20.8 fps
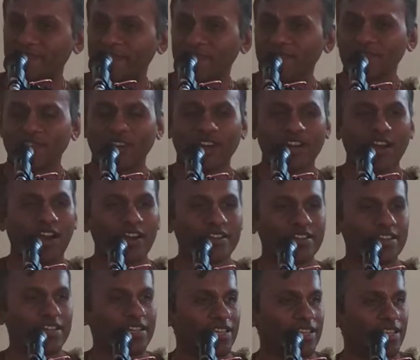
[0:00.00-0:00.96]
He's not an
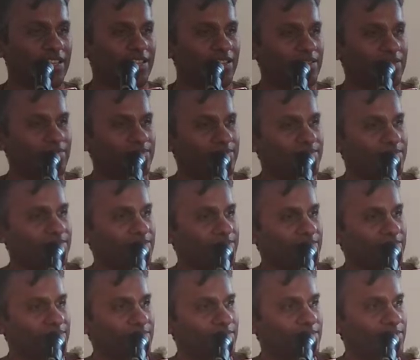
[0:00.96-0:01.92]
ordinary
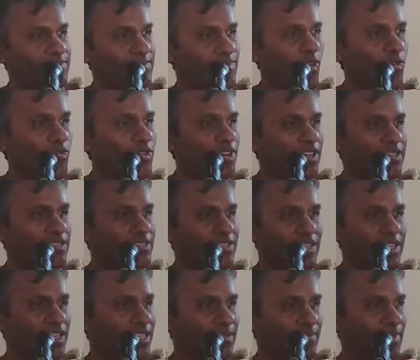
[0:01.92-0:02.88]
pound and
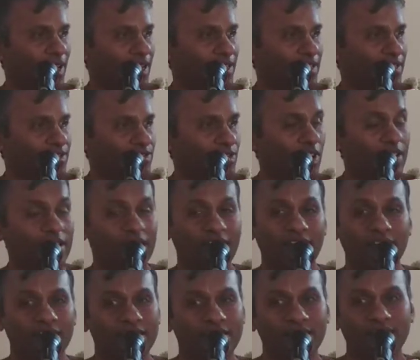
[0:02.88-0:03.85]
shilling man. He's called
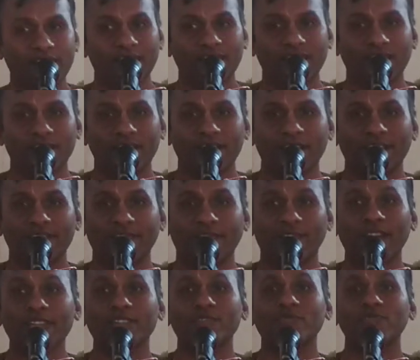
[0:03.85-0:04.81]
a
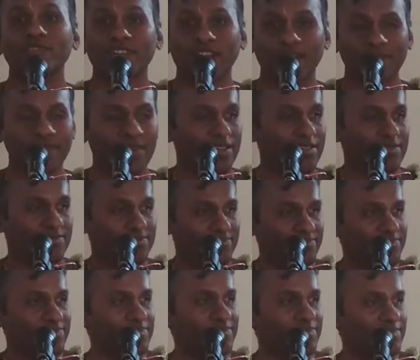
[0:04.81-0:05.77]
Vaikuntha
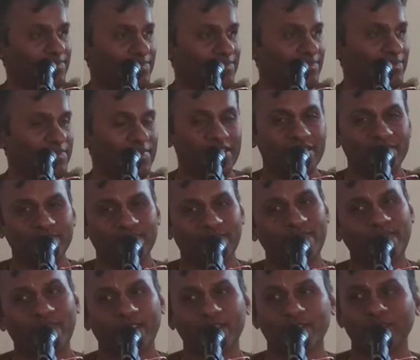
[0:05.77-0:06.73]
man. He's
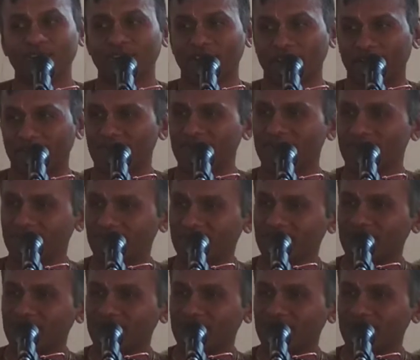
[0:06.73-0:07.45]
from Vaikuntha.